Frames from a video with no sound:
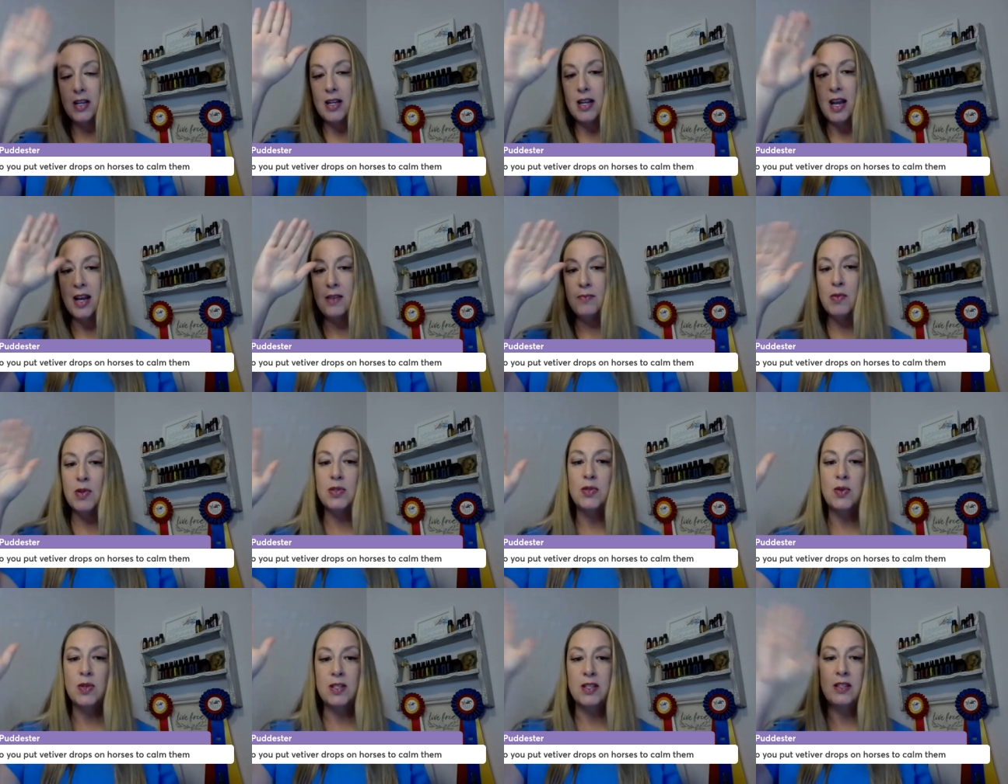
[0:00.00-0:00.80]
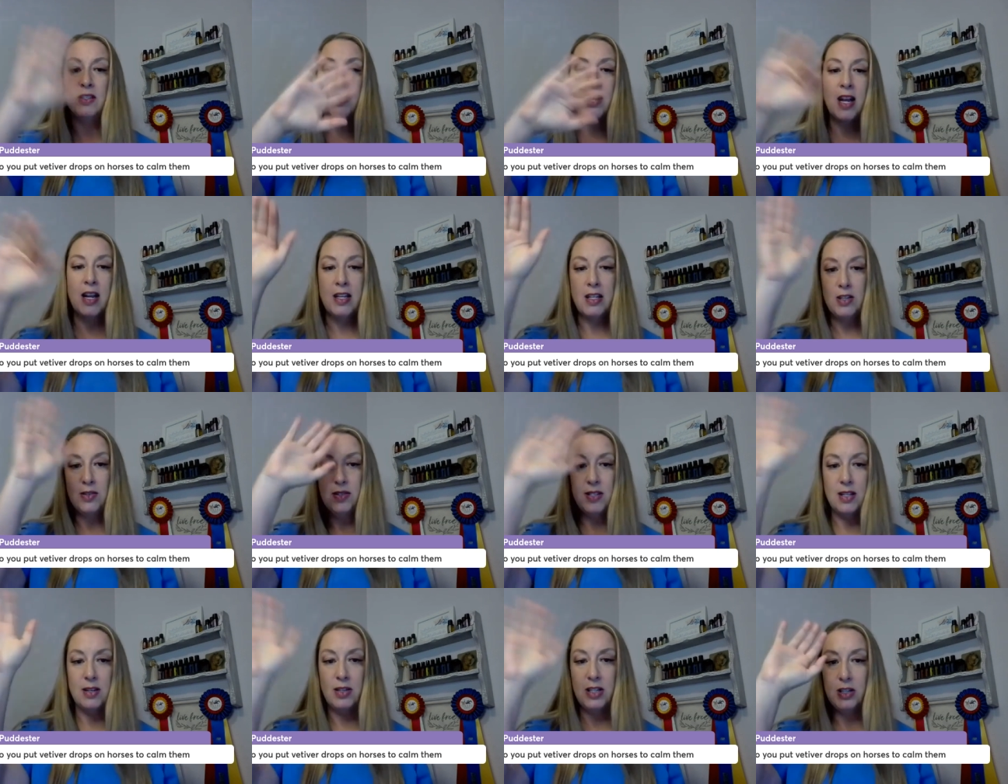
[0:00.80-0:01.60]
can, and most horses are kind of
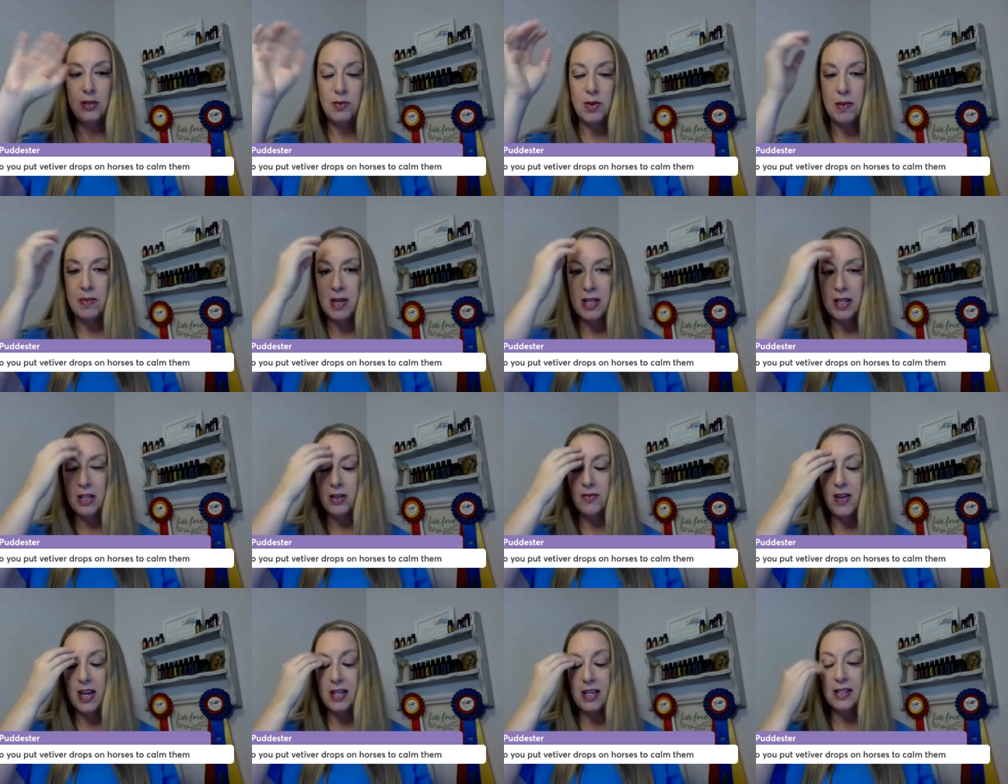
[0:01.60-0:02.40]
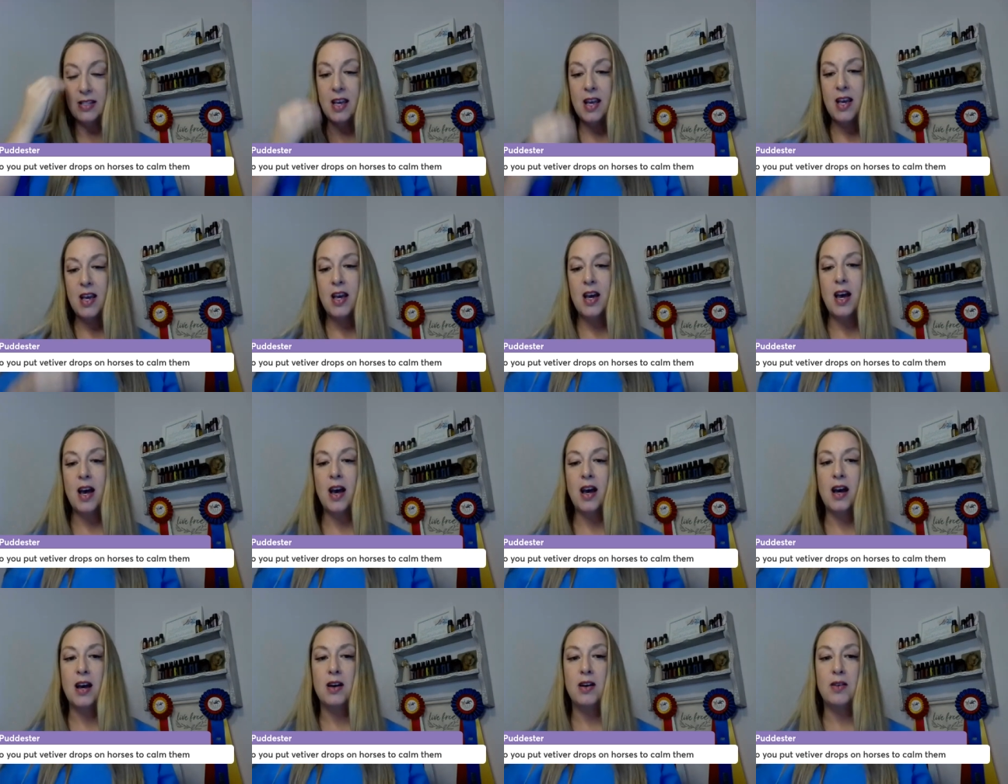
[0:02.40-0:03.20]
used to you rubbing their face
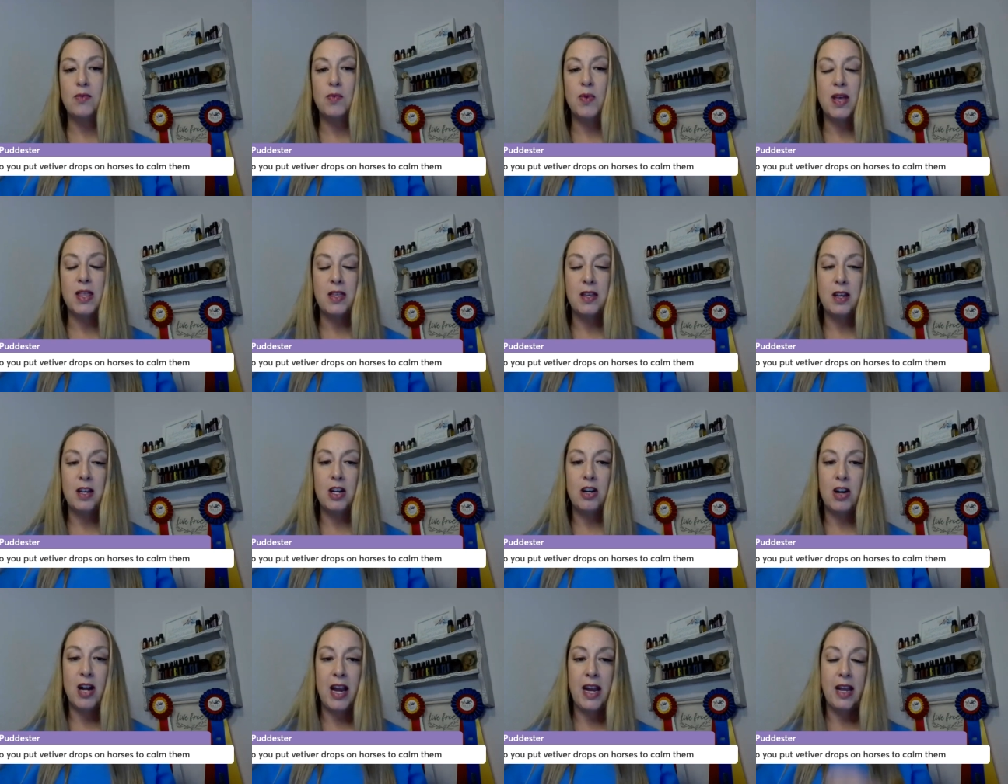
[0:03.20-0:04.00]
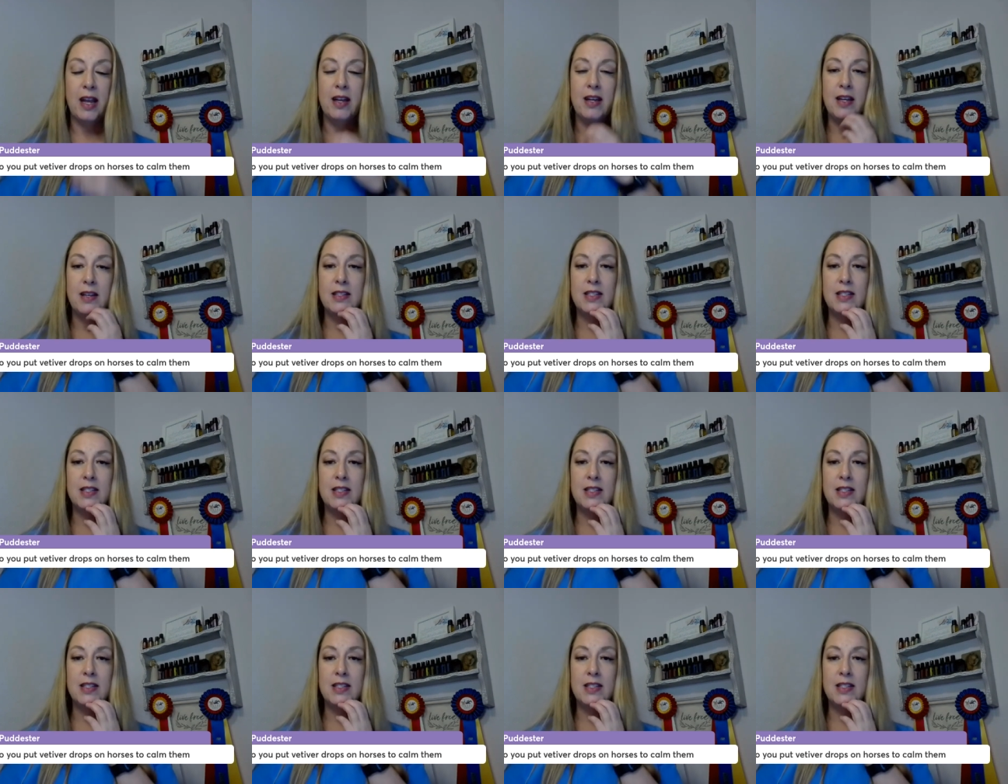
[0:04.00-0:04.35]
uh, with your hand.